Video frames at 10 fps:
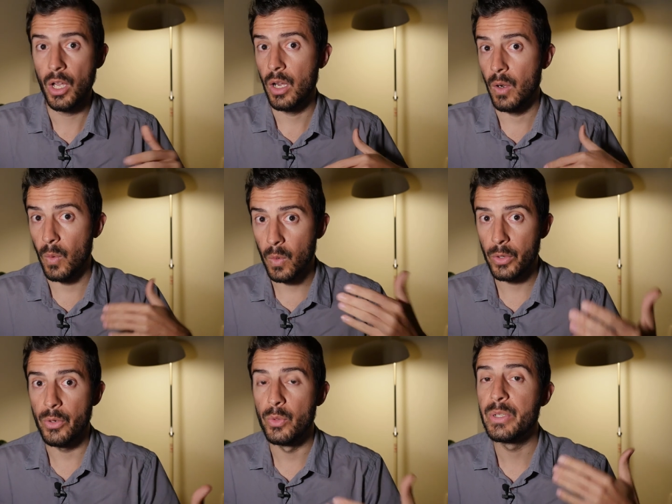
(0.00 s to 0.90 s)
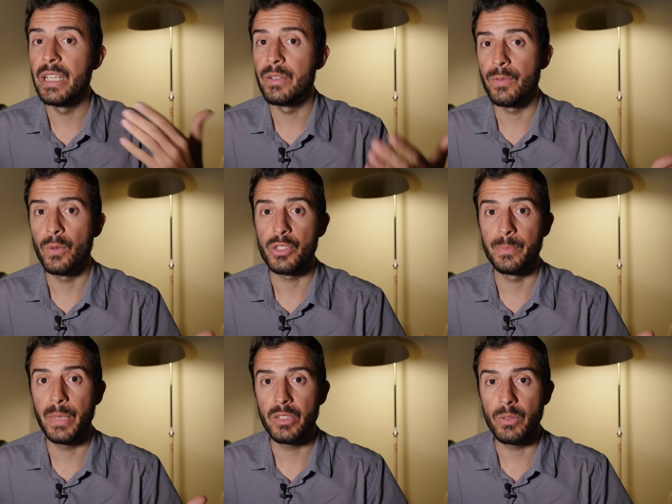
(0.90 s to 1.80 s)
or reinforce
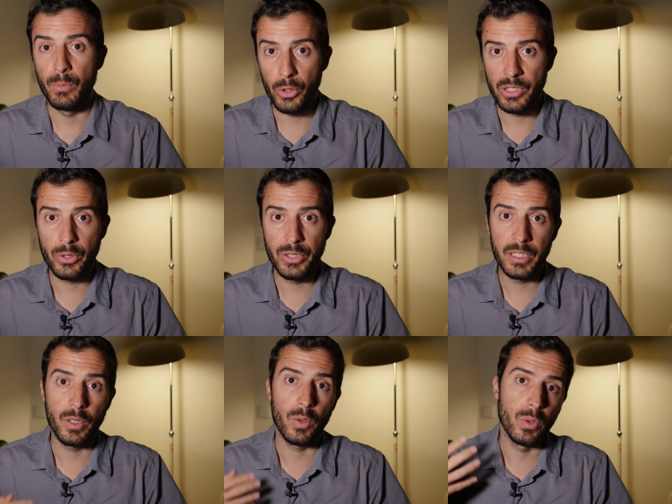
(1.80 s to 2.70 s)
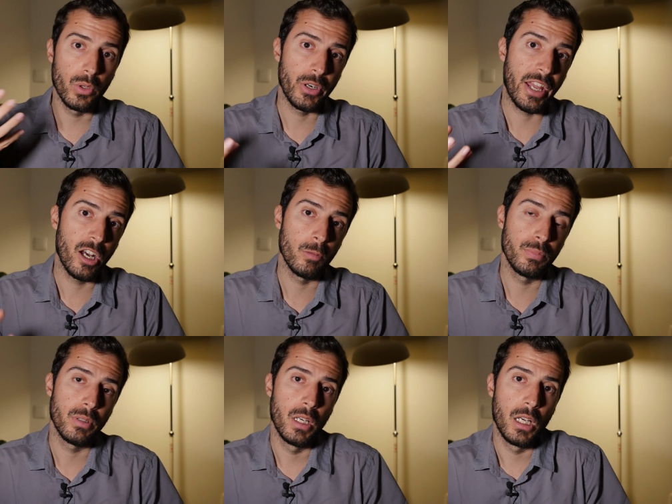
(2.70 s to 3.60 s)
monitoring or help
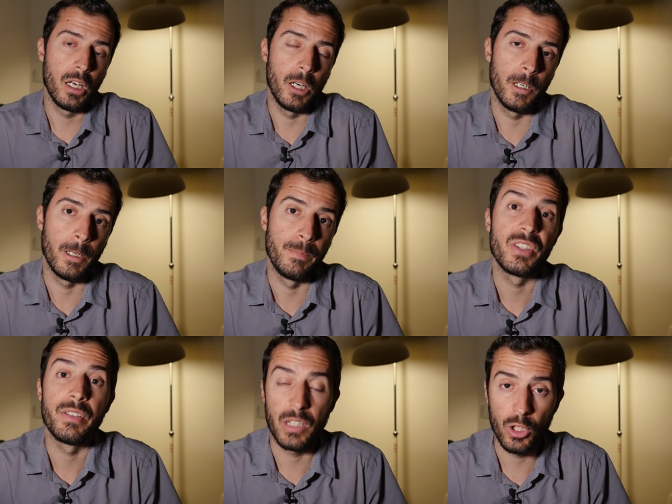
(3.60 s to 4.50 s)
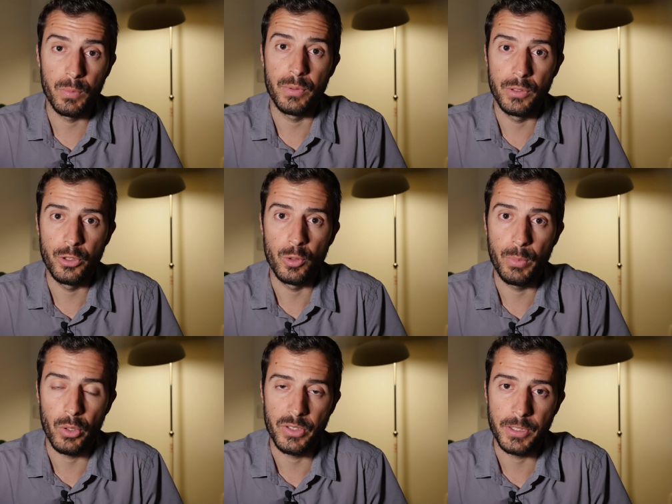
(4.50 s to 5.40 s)
um, develop new
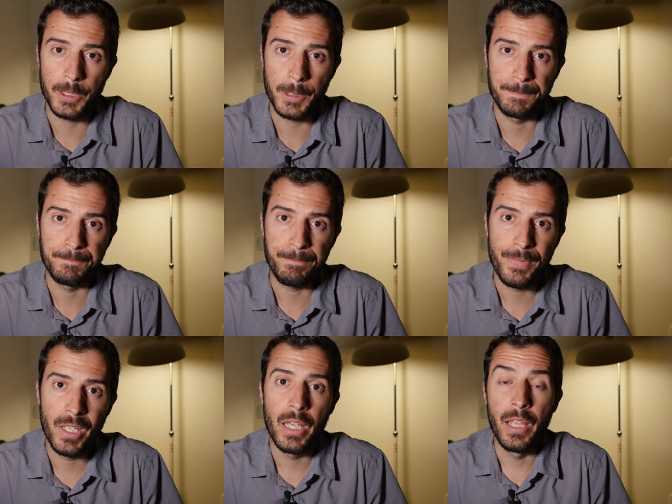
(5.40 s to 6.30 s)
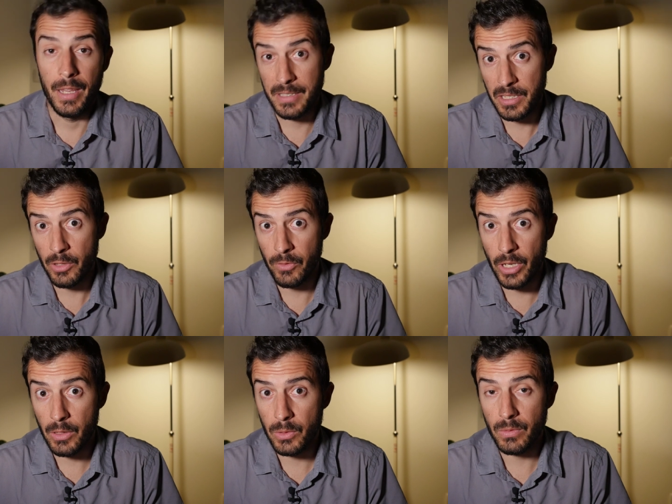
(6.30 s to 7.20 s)
policies. That's it for
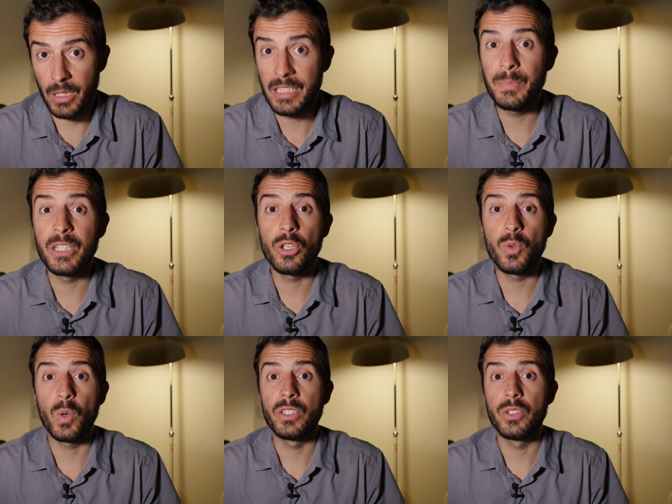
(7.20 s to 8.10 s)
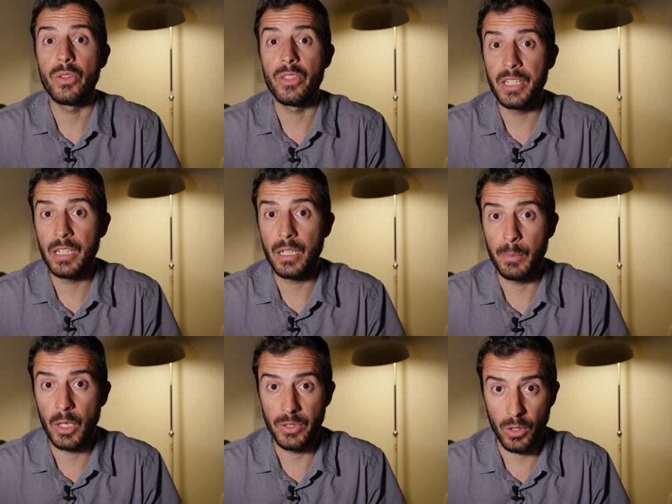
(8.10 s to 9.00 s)
now. Let me know what you think about
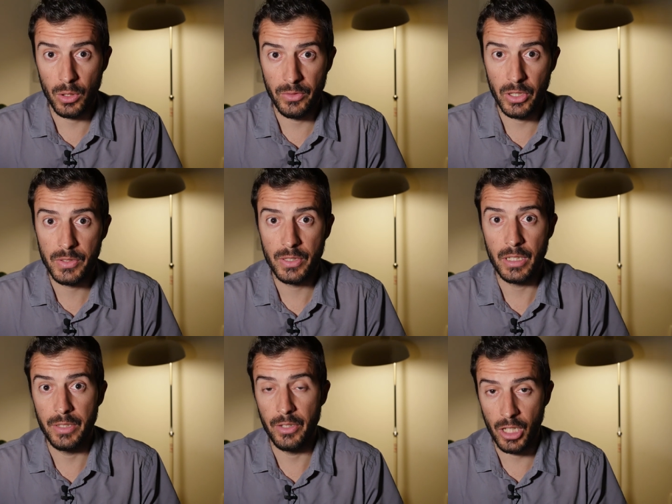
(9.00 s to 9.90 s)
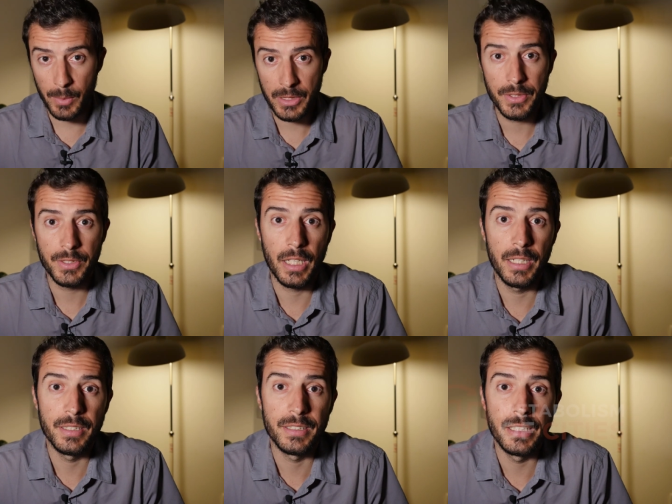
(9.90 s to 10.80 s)
all of this in the comments and
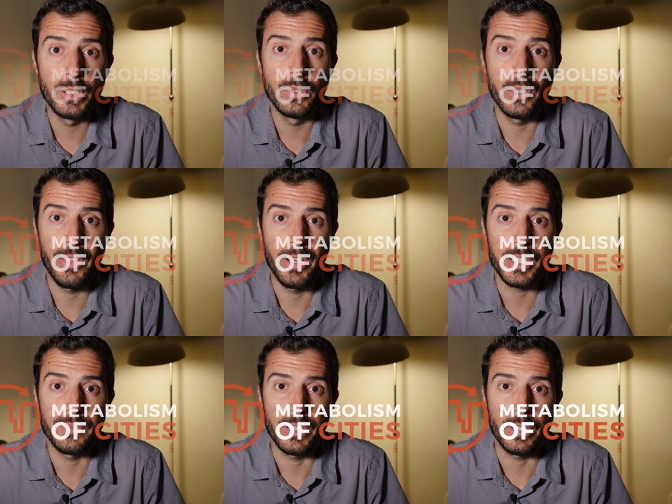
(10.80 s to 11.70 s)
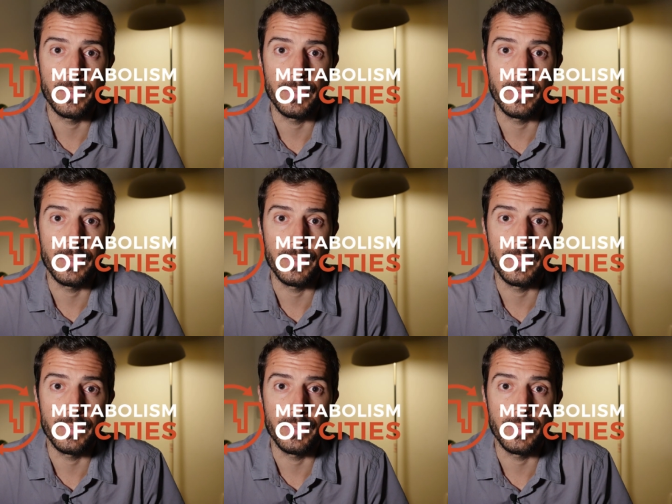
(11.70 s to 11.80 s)
see you in the next video.